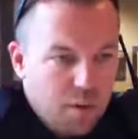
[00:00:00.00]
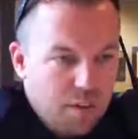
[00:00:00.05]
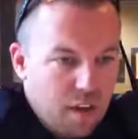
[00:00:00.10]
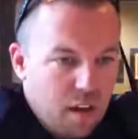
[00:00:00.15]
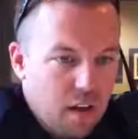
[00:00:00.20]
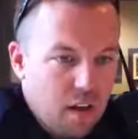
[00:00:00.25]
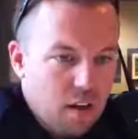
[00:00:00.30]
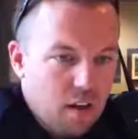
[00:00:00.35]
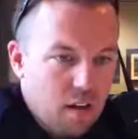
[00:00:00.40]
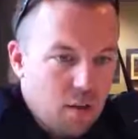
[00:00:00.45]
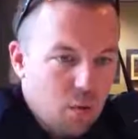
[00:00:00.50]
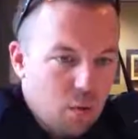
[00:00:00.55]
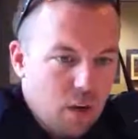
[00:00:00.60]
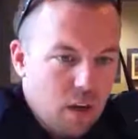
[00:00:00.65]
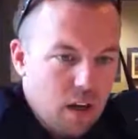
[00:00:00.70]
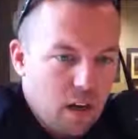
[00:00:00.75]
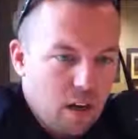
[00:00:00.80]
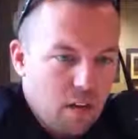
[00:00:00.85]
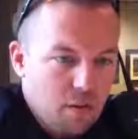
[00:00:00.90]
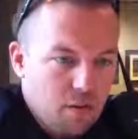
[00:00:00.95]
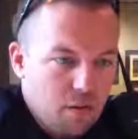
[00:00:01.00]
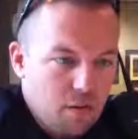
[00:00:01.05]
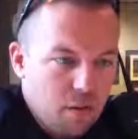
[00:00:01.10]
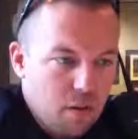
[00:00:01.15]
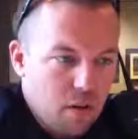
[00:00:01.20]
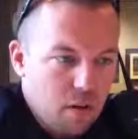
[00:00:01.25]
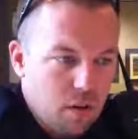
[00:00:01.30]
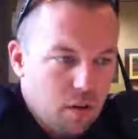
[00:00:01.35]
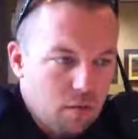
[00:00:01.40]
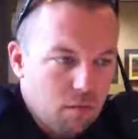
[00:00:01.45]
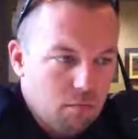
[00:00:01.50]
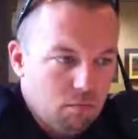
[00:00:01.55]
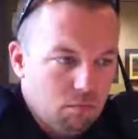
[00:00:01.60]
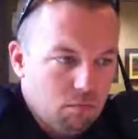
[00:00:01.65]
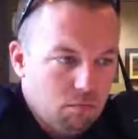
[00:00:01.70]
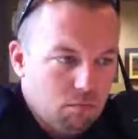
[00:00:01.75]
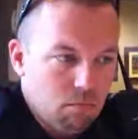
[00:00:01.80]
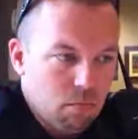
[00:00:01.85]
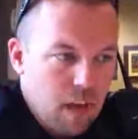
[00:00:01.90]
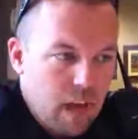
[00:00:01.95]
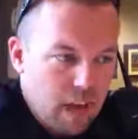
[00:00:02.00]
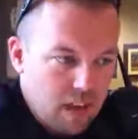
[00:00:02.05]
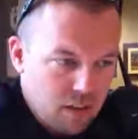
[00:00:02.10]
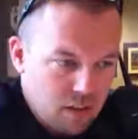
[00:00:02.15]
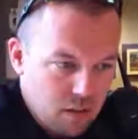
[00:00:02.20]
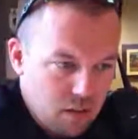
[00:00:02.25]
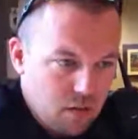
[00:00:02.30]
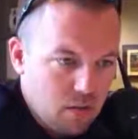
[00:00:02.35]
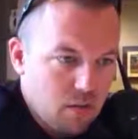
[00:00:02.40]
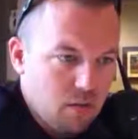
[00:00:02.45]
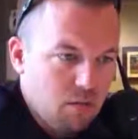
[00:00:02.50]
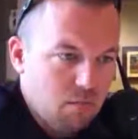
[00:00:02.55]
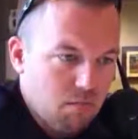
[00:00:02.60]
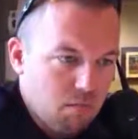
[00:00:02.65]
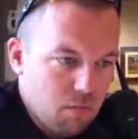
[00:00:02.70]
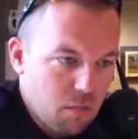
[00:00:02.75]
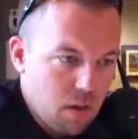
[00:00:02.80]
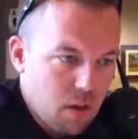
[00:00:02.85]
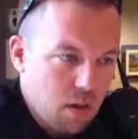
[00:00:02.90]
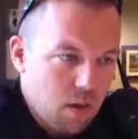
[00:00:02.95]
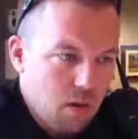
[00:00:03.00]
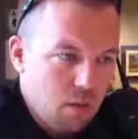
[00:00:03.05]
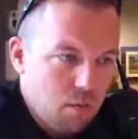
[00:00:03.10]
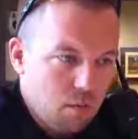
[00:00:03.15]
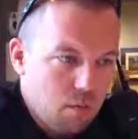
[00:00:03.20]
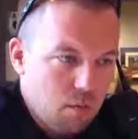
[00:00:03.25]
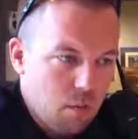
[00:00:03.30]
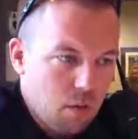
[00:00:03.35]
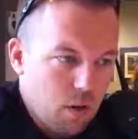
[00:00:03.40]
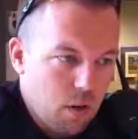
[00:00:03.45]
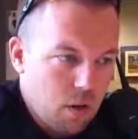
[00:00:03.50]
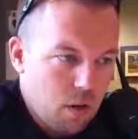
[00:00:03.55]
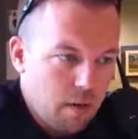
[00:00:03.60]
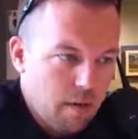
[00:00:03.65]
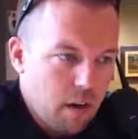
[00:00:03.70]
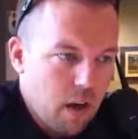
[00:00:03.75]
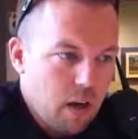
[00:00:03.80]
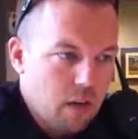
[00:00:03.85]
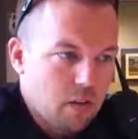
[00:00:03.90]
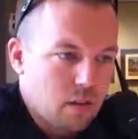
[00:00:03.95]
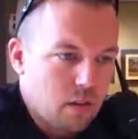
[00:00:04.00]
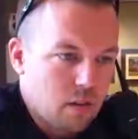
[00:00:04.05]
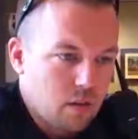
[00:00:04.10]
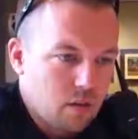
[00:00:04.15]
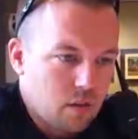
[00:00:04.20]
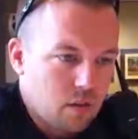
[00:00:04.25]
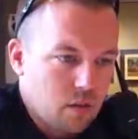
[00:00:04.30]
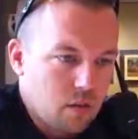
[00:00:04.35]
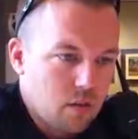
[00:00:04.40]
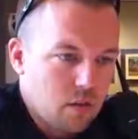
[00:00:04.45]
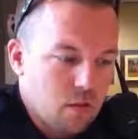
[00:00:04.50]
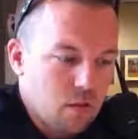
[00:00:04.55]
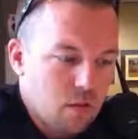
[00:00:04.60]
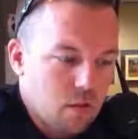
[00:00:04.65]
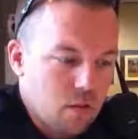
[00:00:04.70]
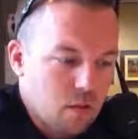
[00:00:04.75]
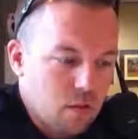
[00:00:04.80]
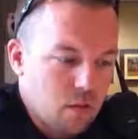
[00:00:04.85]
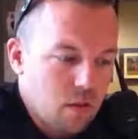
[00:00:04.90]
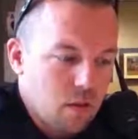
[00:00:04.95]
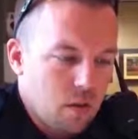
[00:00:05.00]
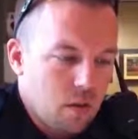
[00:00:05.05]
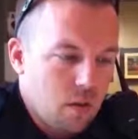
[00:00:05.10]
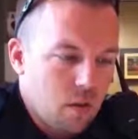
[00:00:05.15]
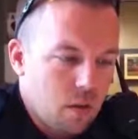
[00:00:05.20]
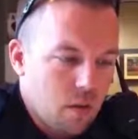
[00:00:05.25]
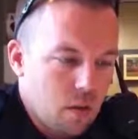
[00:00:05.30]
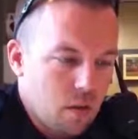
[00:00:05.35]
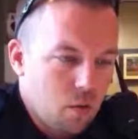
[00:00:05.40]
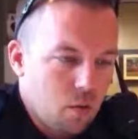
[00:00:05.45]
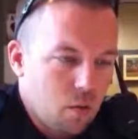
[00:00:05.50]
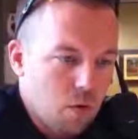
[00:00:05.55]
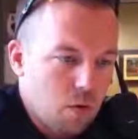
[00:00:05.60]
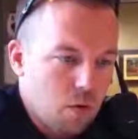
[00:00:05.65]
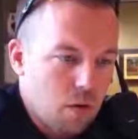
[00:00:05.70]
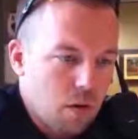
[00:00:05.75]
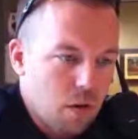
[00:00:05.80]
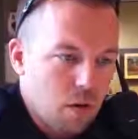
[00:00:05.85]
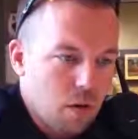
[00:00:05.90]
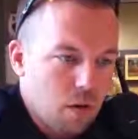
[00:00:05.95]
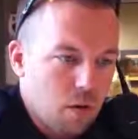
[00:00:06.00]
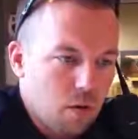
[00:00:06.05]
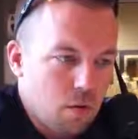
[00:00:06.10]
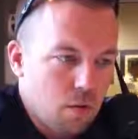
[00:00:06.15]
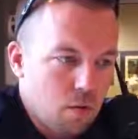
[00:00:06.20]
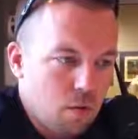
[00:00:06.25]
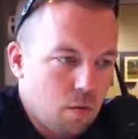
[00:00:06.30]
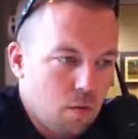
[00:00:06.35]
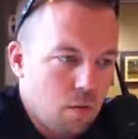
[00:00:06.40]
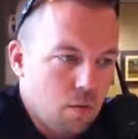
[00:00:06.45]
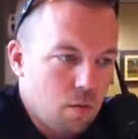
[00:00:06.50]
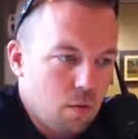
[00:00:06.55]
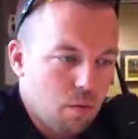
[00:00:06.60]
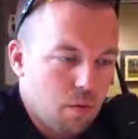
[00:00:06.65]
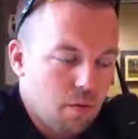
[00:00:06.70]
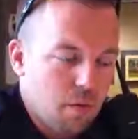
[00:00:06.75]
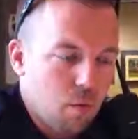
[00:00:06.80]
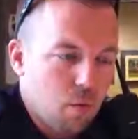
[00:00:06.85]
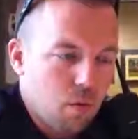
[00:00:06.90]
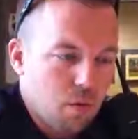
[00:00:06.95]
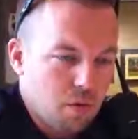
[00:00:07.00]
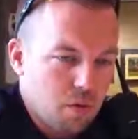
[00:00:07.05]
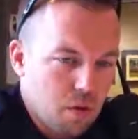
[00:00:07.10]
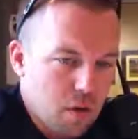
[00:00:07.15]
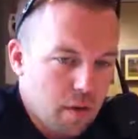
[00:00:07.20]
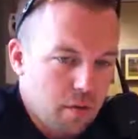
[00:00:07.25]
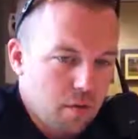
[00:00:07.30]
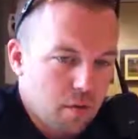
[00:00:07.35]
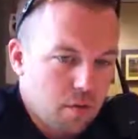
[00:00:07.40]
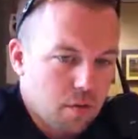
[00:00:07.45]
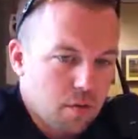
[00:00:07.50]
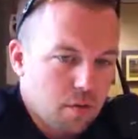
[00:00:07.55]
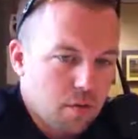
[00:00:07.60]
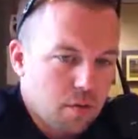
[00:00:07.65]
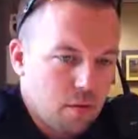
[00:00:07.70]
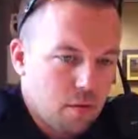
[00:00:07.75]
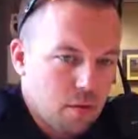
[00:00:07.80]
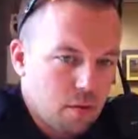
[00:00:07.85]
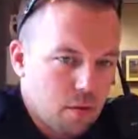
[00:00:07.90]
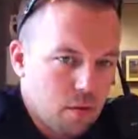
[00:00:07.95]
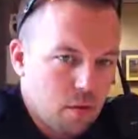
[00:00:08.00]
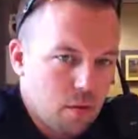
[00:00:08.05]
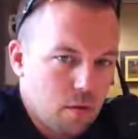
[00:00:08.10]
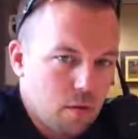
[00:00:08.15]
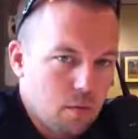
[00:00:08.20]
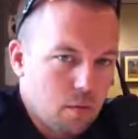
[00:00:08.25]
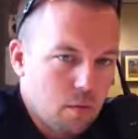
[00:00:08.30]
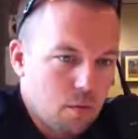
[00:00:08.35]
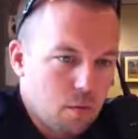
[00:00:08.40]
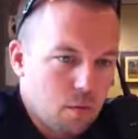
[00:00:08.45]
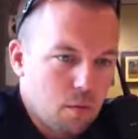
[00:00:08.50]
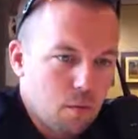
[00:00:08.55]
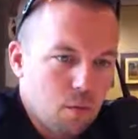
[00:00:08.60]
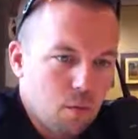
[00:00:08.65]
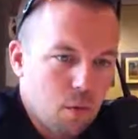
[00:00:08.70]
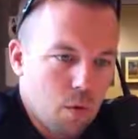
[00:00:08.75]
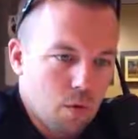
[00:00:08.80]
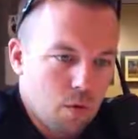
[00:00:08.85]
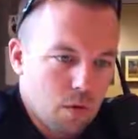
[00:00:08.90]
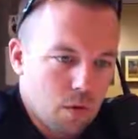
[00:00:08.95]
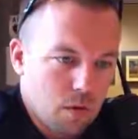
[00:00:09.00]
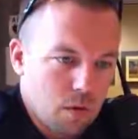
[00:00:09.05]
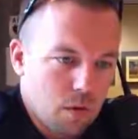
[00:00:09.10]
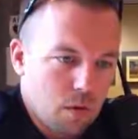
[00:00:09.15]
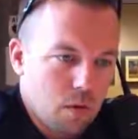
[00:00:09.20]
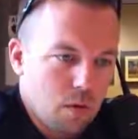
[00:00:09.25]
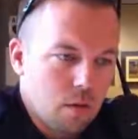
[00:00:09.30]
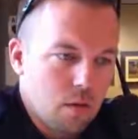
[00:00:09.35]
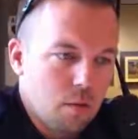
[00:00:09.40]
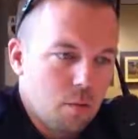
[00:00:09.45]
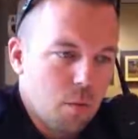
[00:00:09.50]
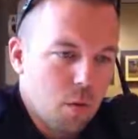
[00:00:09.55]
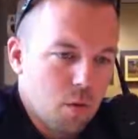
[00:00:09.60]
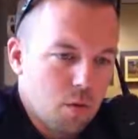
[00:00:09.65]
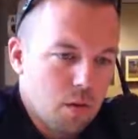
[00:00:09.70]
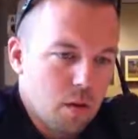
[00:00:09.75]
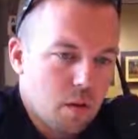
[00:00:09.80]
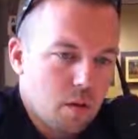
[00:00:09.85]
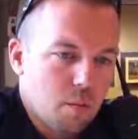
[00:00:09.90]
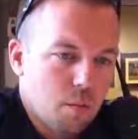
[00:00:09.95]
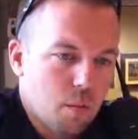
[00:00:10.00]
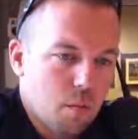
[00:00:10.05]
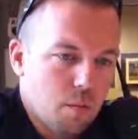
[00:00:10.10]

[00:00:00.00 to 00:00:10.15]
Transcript: with that, we have accidents, a lot of accidents with foreign drivers. Most of